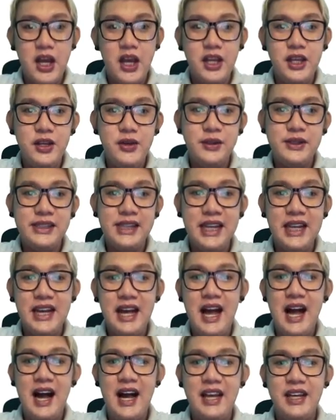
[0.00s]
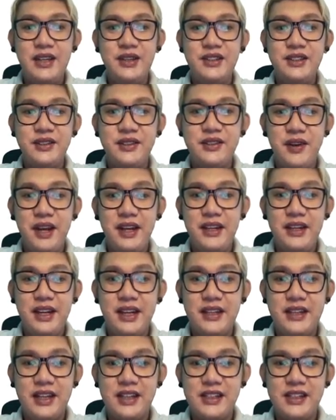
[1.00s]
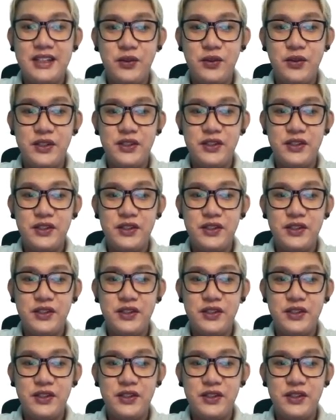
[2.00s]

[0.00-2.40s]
using ion gradient as source